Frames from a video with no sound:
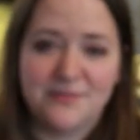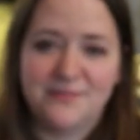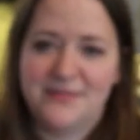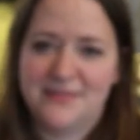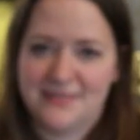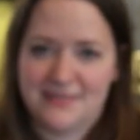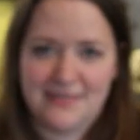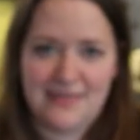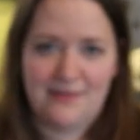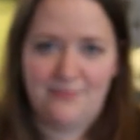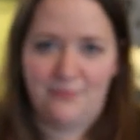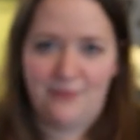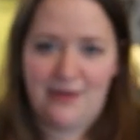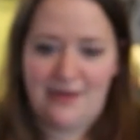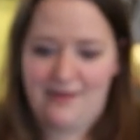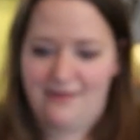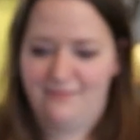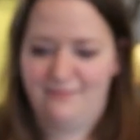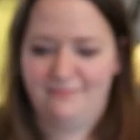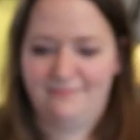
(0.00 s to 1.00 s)
be the same
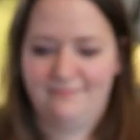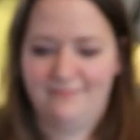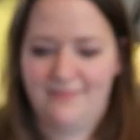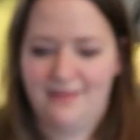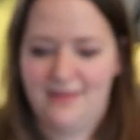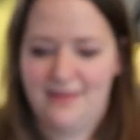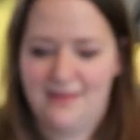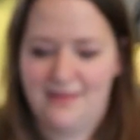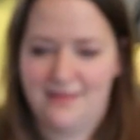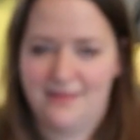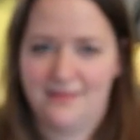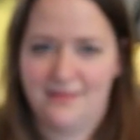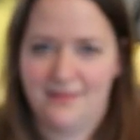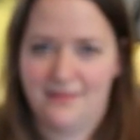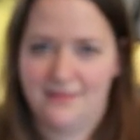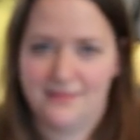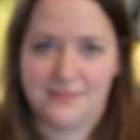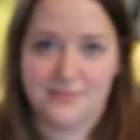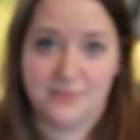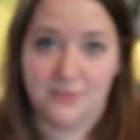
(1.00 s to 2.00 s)
weight, and
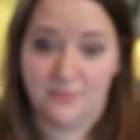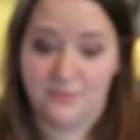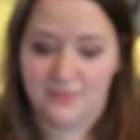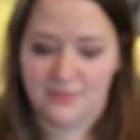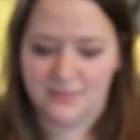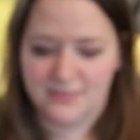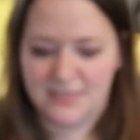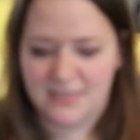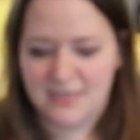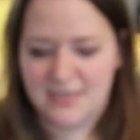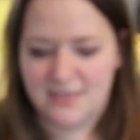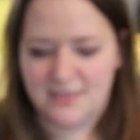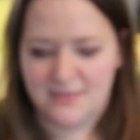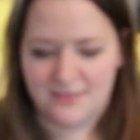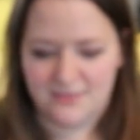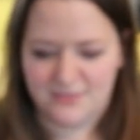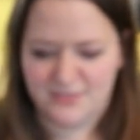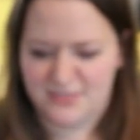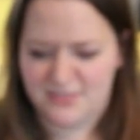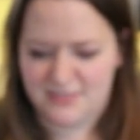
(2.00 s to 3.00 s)
they so aren't.
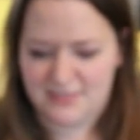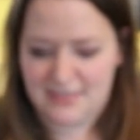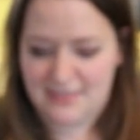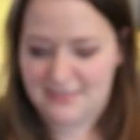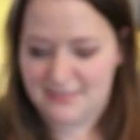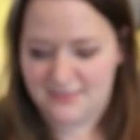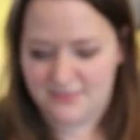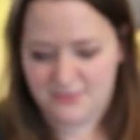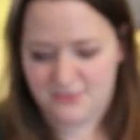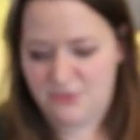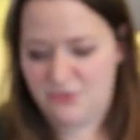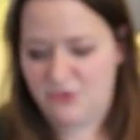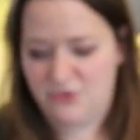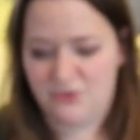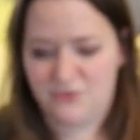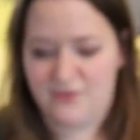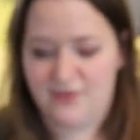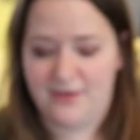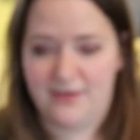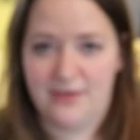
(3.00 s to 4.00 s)
There's just, I guess there's
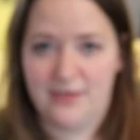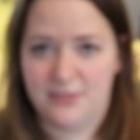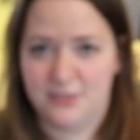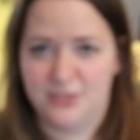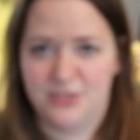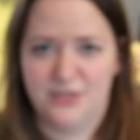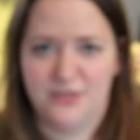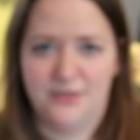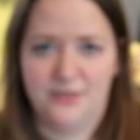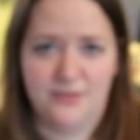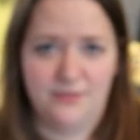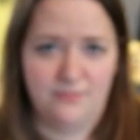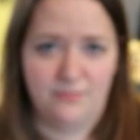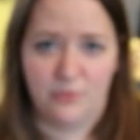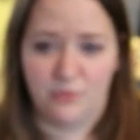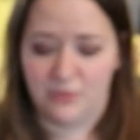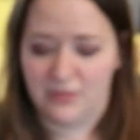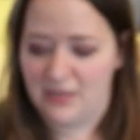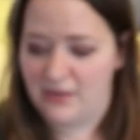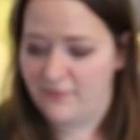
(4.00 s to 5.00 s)
huge variation in
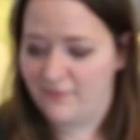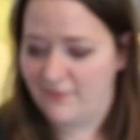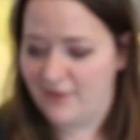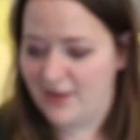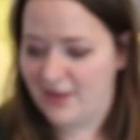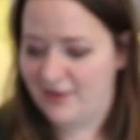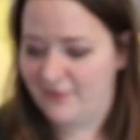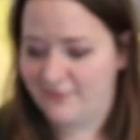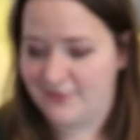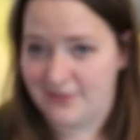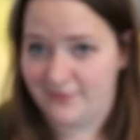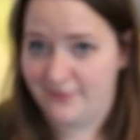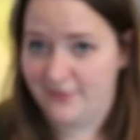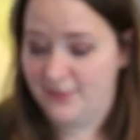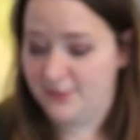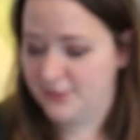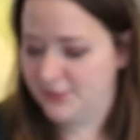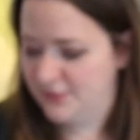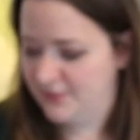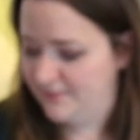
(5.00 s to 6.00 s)
bulky 5
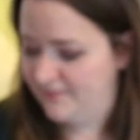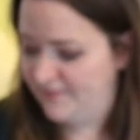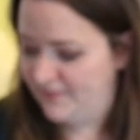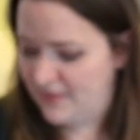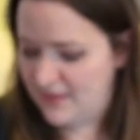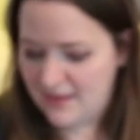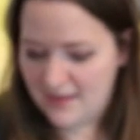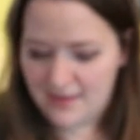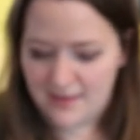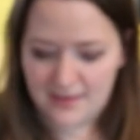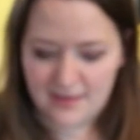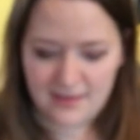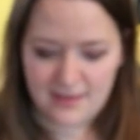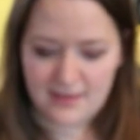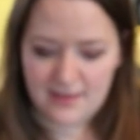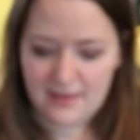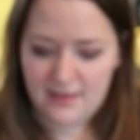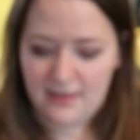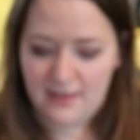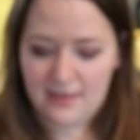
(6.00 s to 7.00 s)
definition.
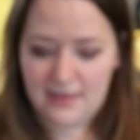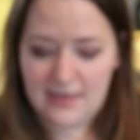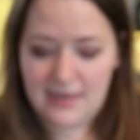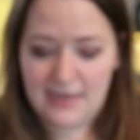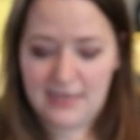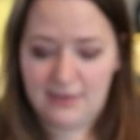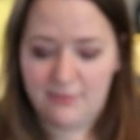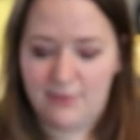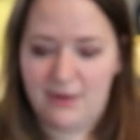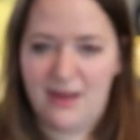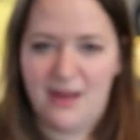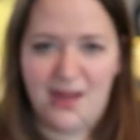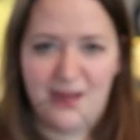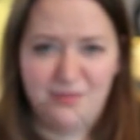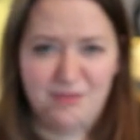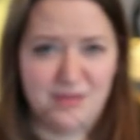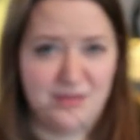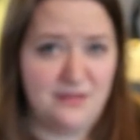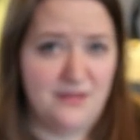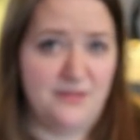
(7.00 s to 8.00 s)
Anyway, I
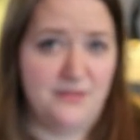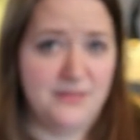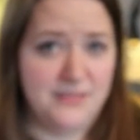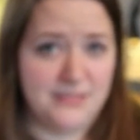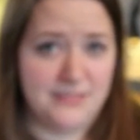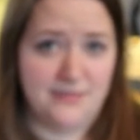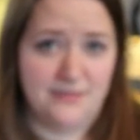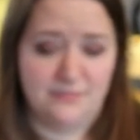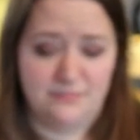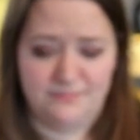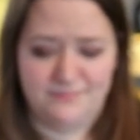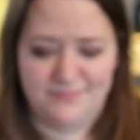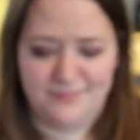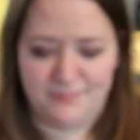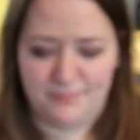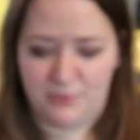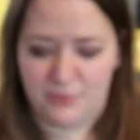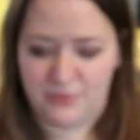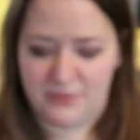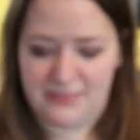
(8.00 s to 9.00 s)
would call this a
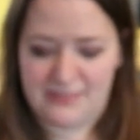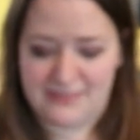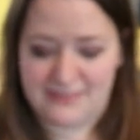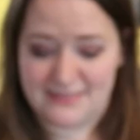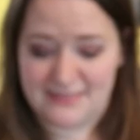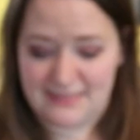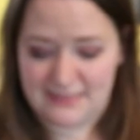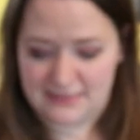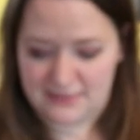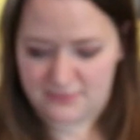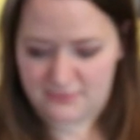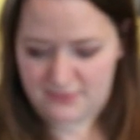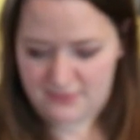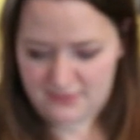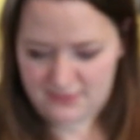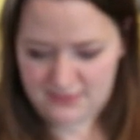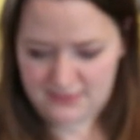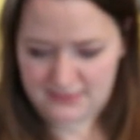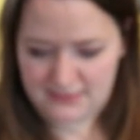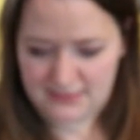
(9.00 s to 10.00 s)
bulky 6, quite
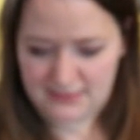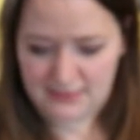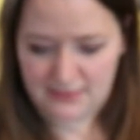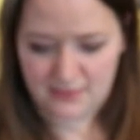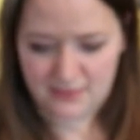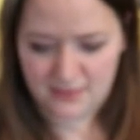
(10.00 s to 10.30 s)
honestly.